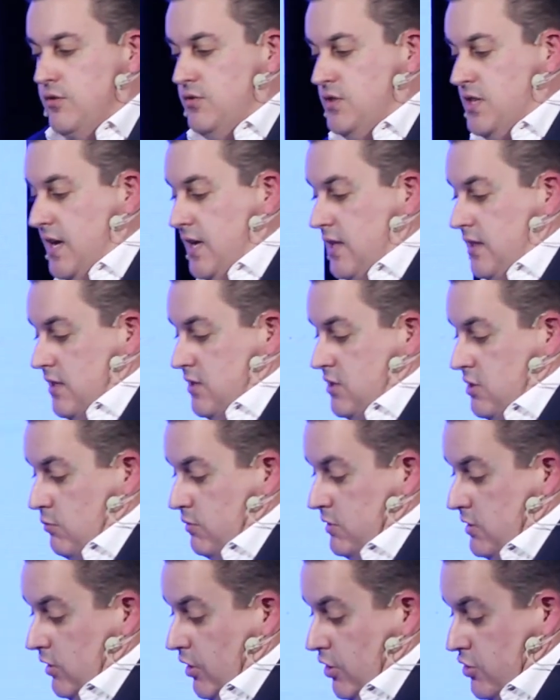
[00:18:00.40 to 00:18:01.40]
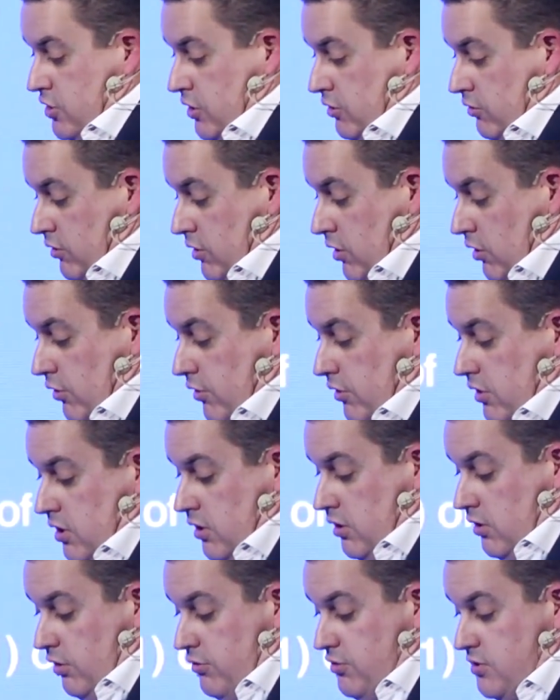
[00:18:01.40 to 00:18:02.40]
of take this to its logical
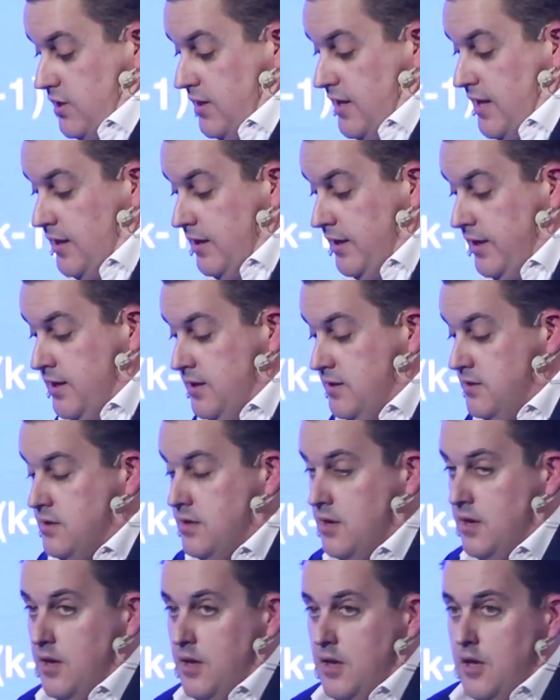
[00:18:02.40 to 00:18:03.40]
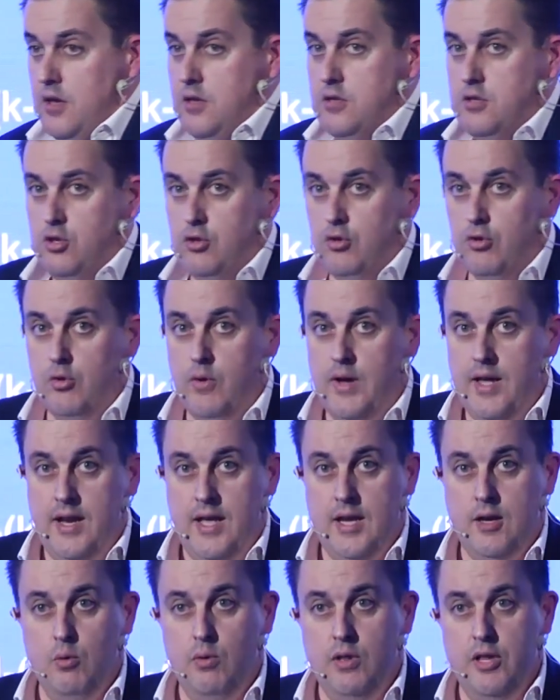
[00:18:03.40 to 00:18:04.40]
conclusion, that leads to an
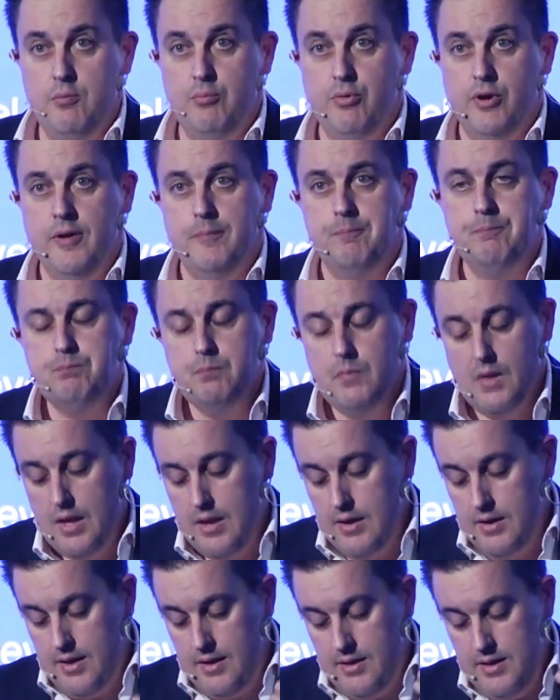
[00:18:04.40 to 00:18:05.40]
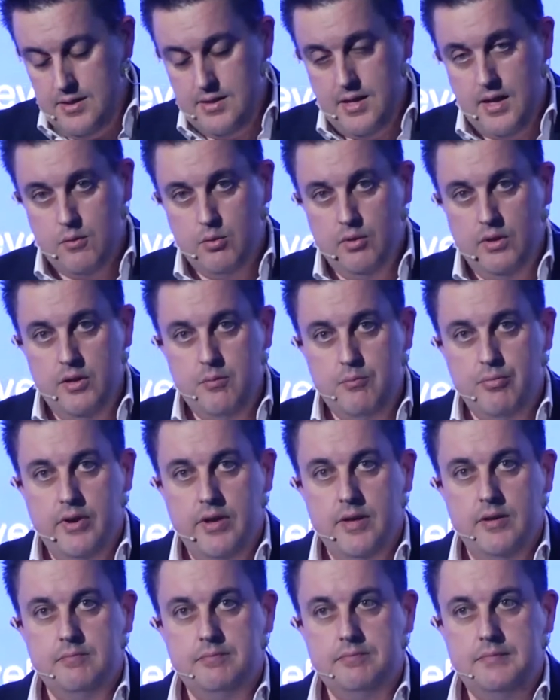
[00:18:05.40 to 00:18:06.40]
equilibrium. Now, this
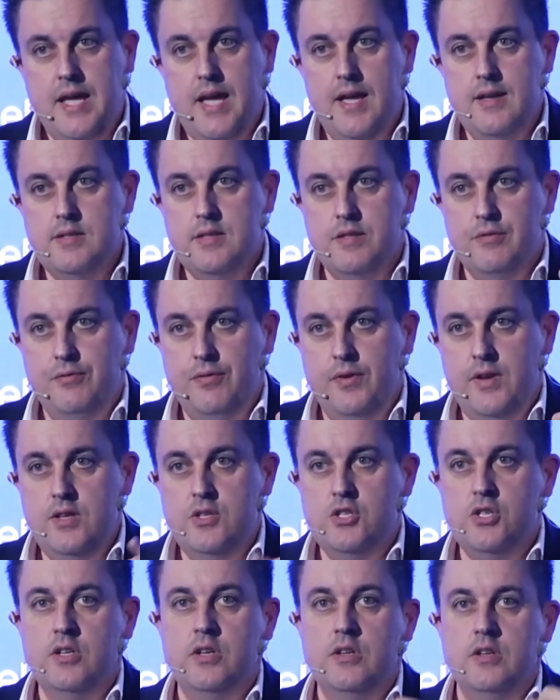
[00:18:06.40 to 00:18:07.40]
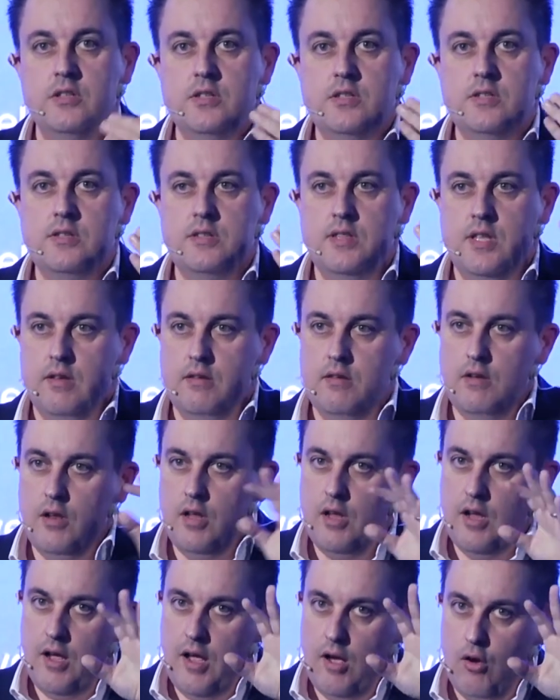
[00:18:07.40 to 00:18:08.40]
equilibrium has the features that
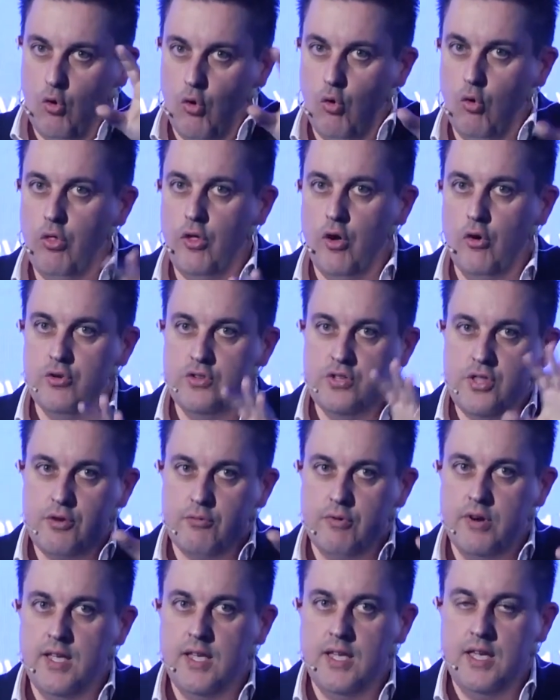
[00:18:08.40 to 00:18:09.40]
all those three